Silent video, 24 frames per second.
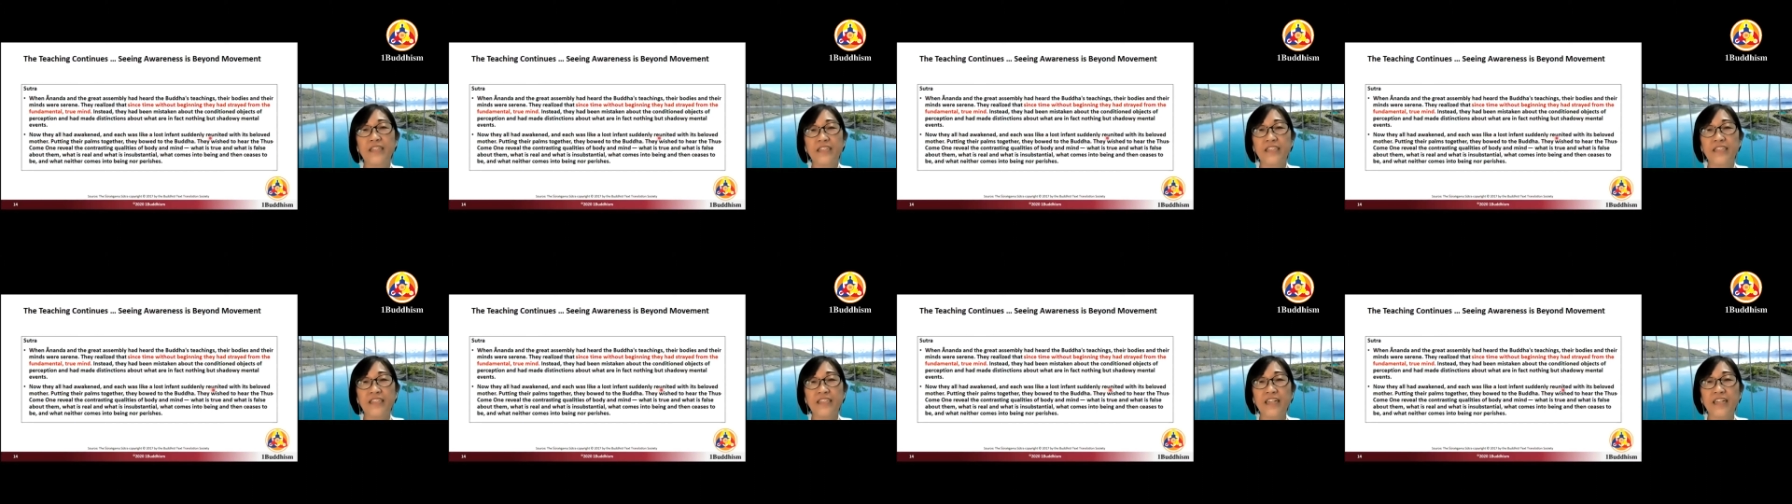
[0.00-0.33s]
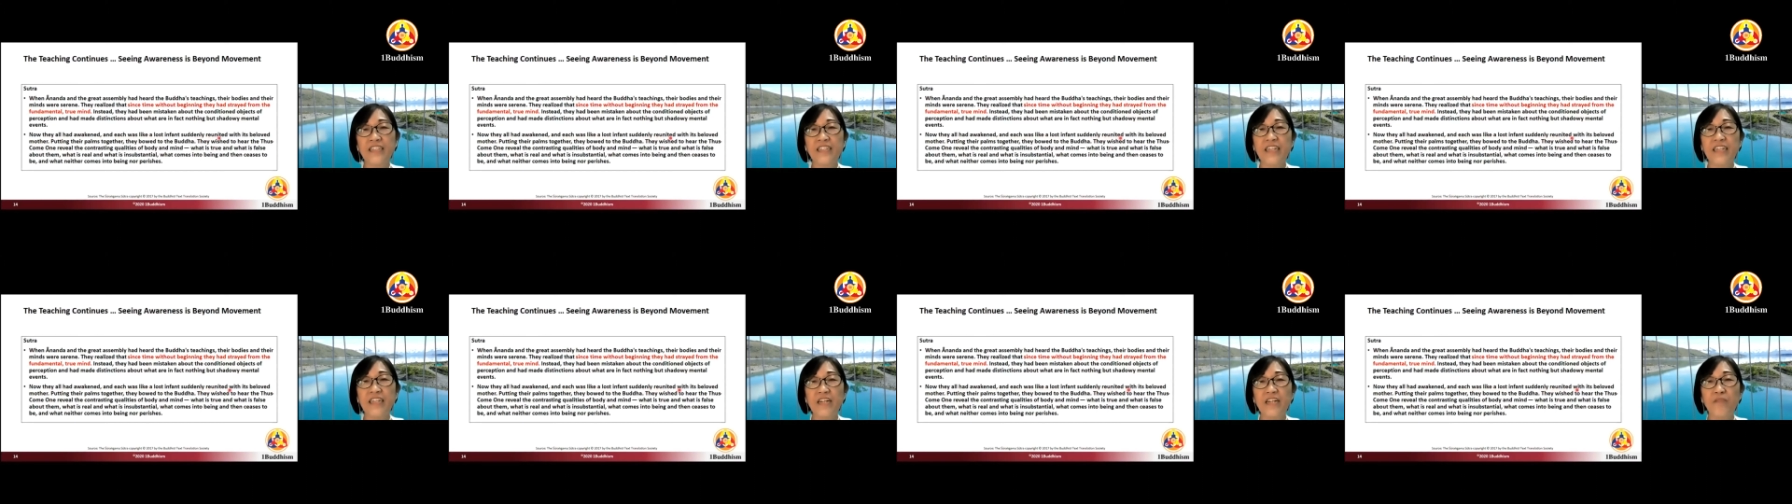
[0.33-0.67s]

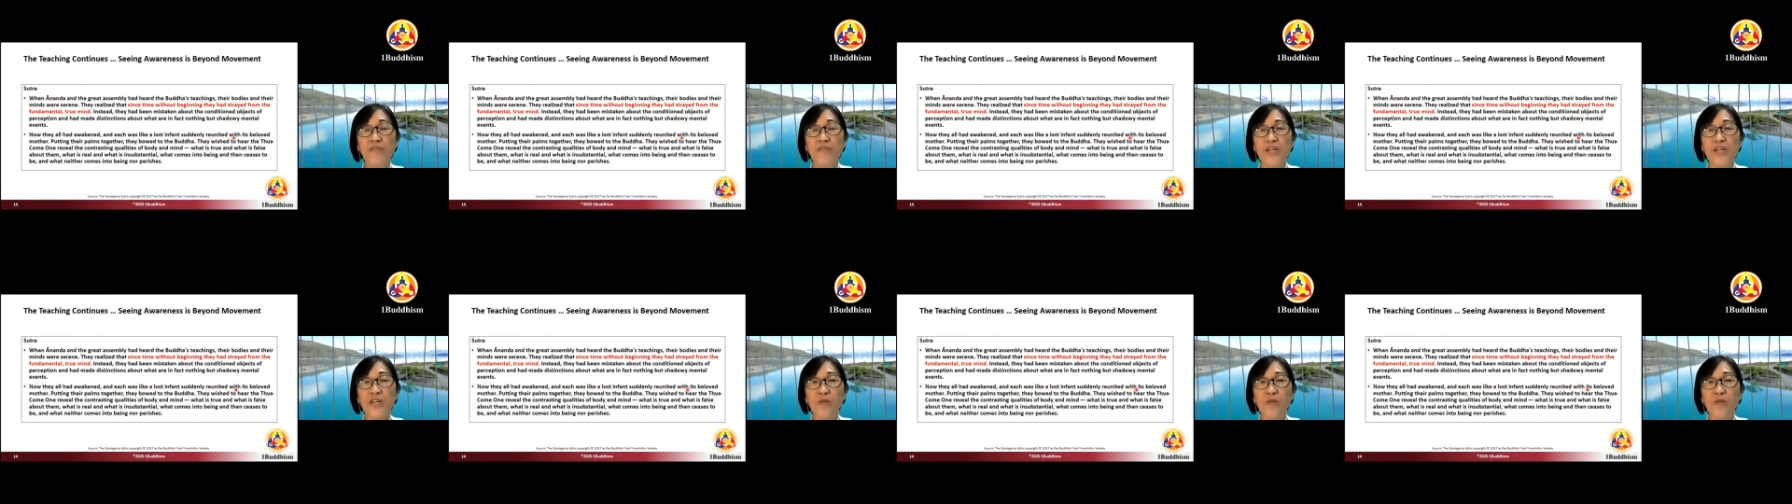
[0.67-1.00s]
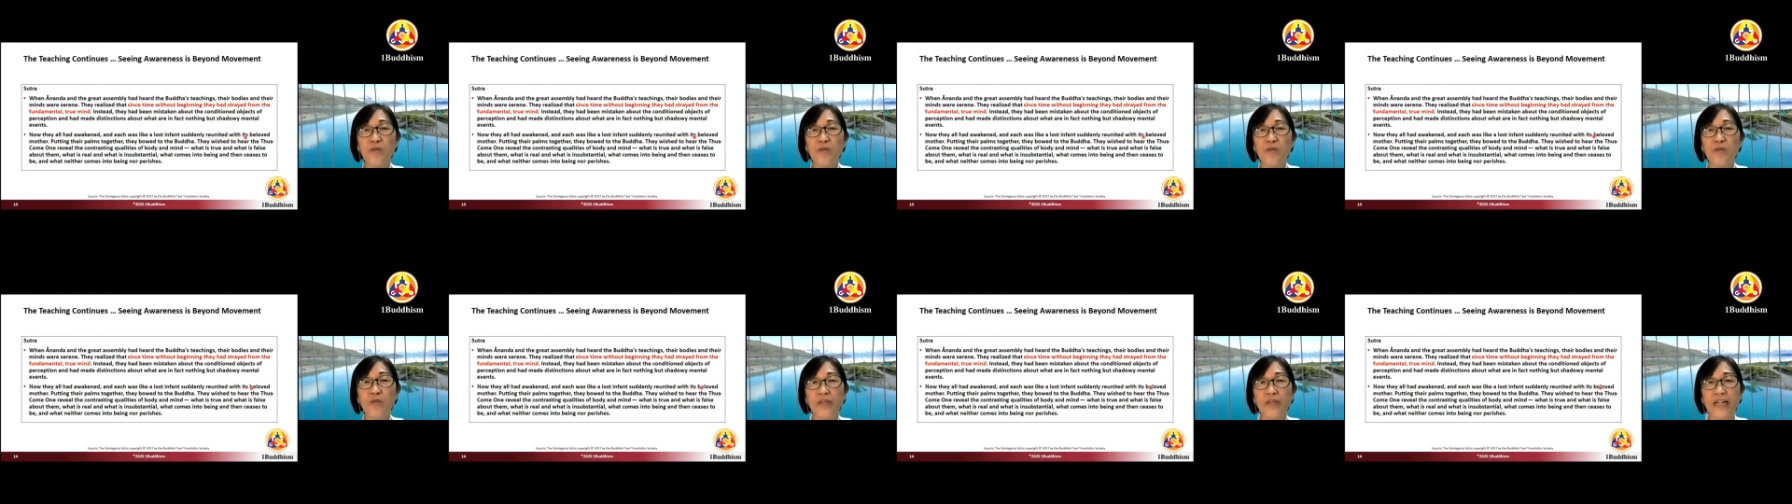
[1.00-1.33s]
suddenly
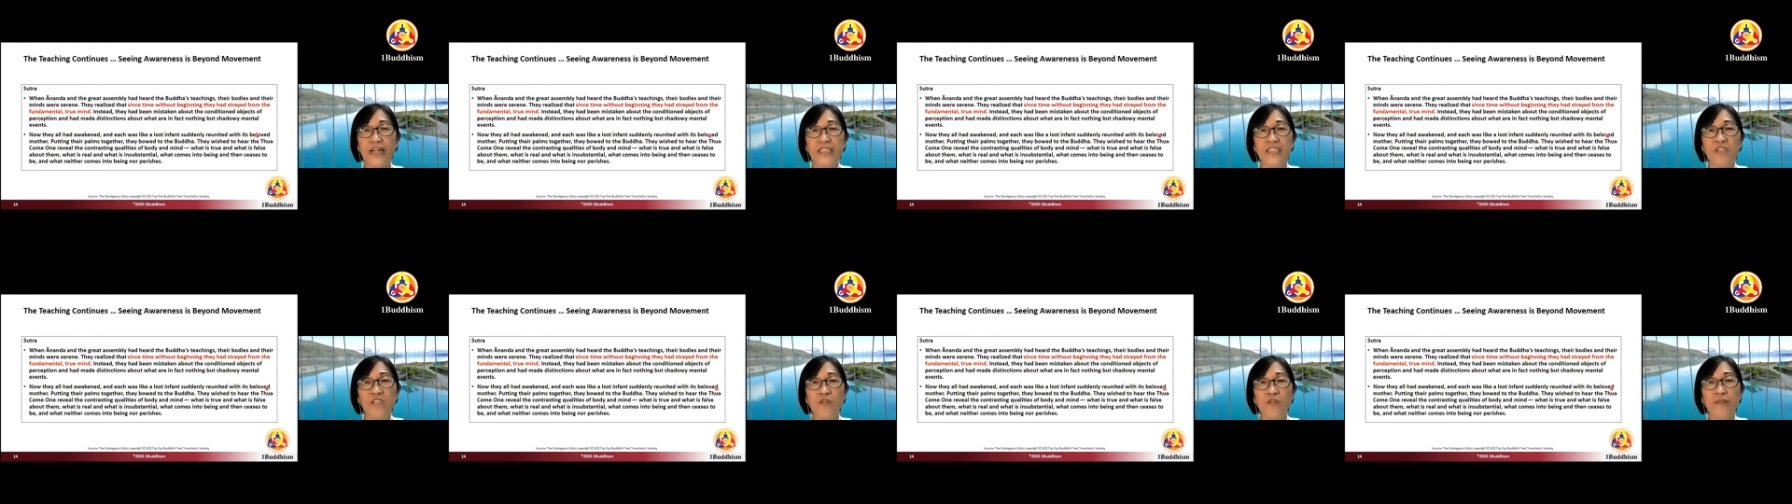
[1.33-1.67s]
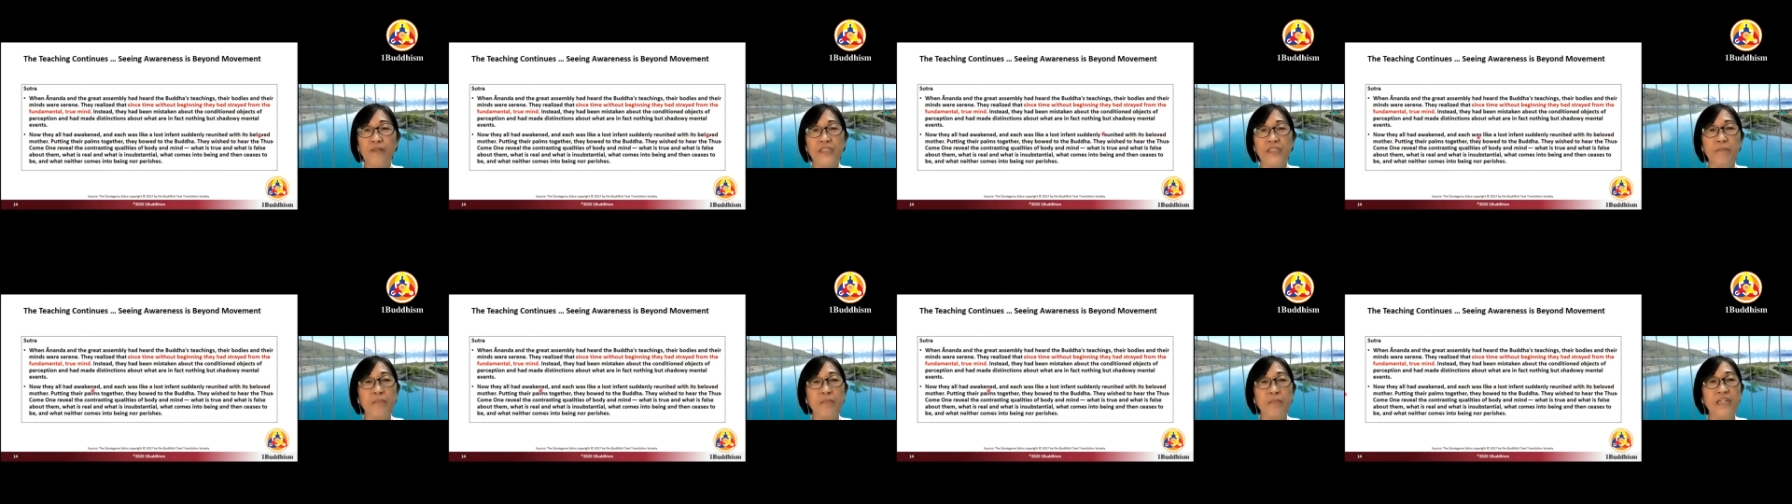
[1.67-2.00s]
reunited with
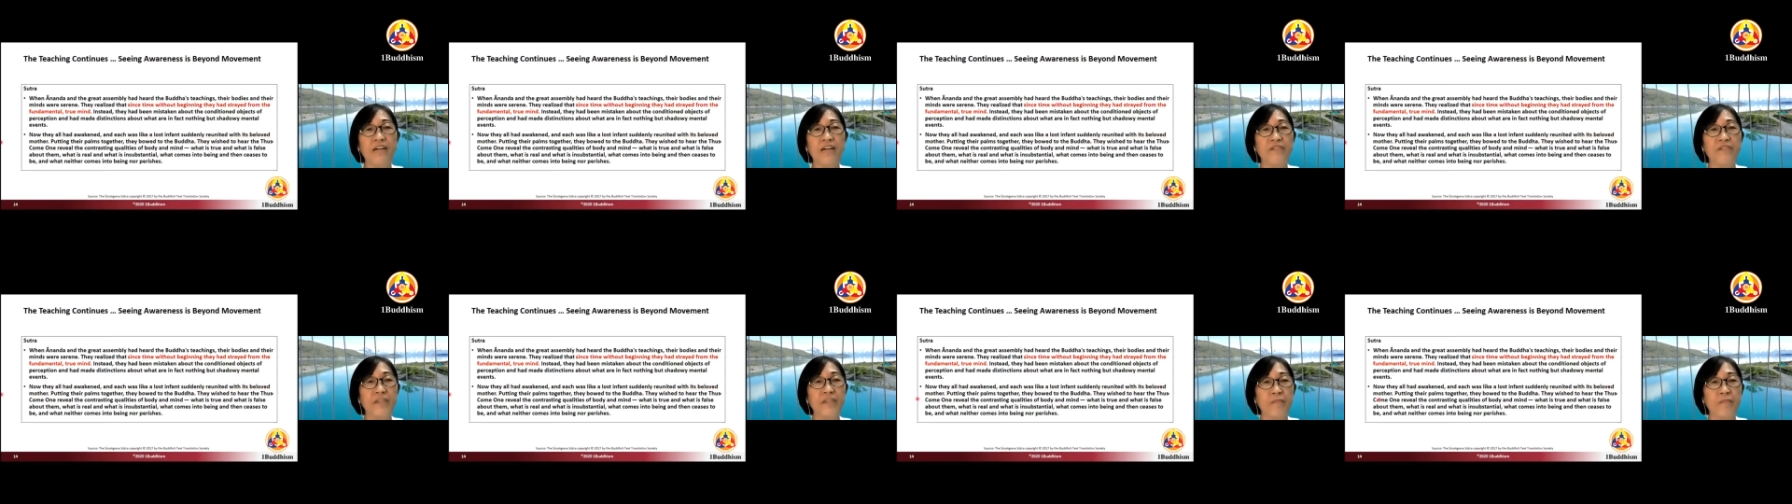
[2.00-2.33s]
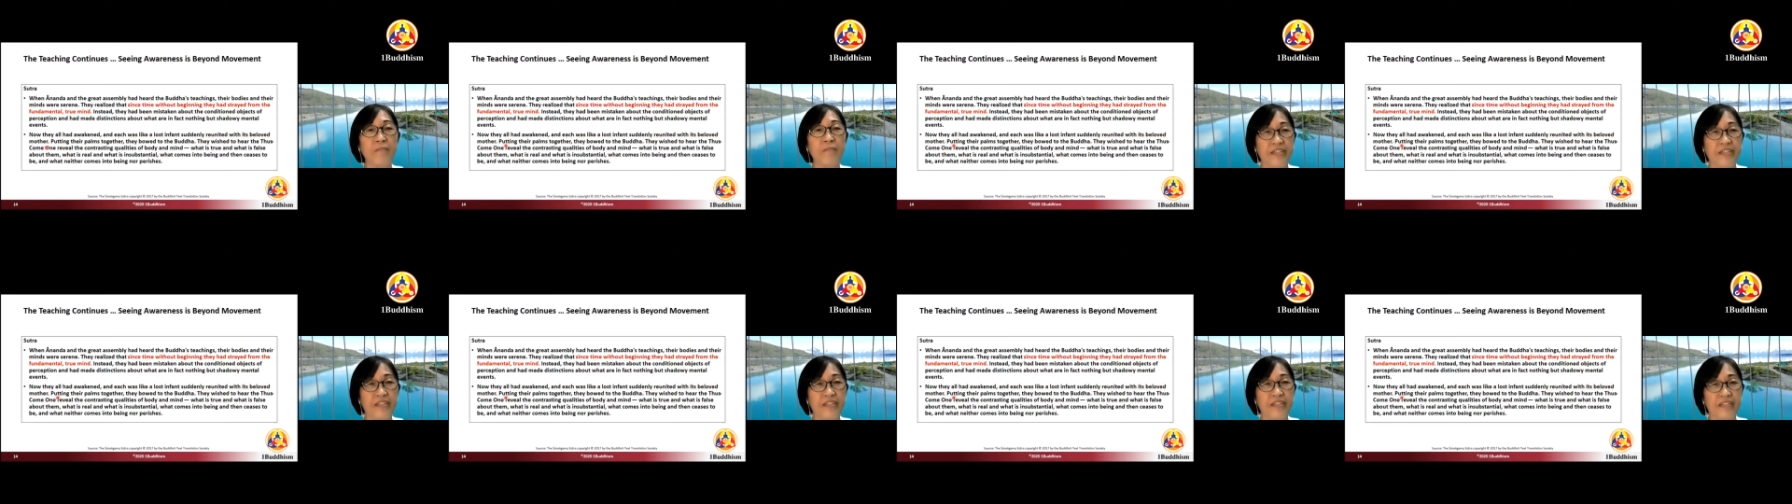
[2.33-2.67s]
his beloved
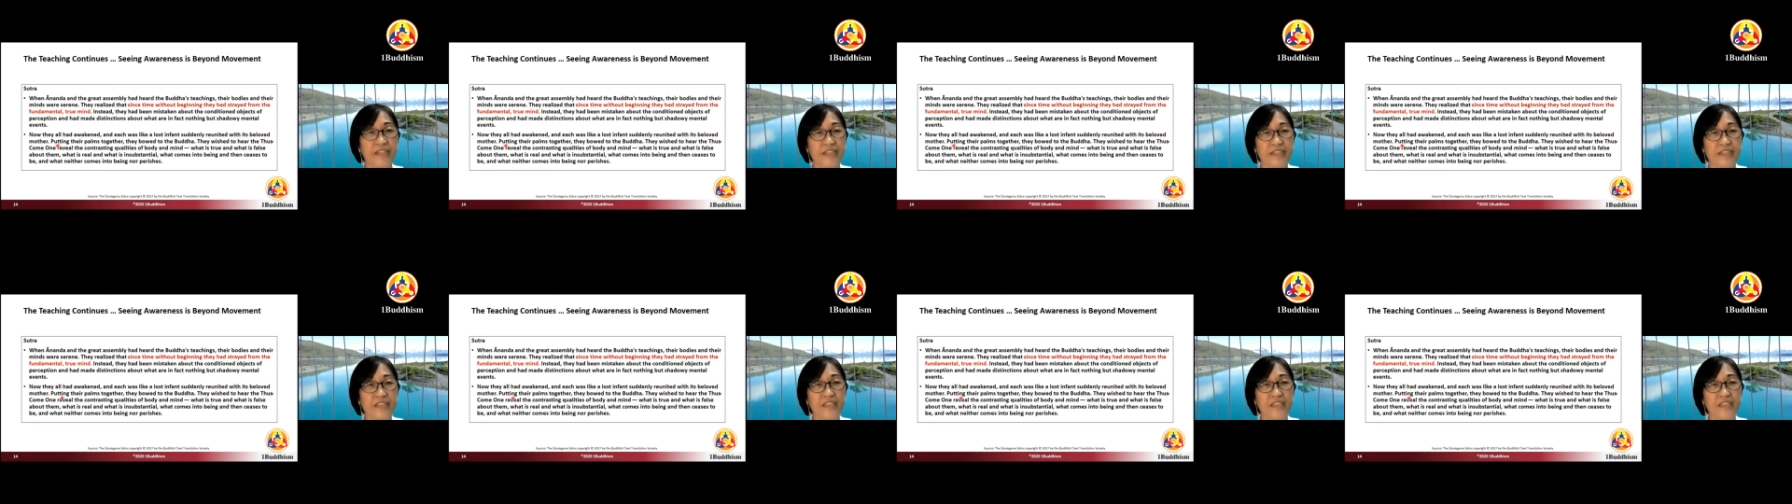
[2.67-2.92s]
mother.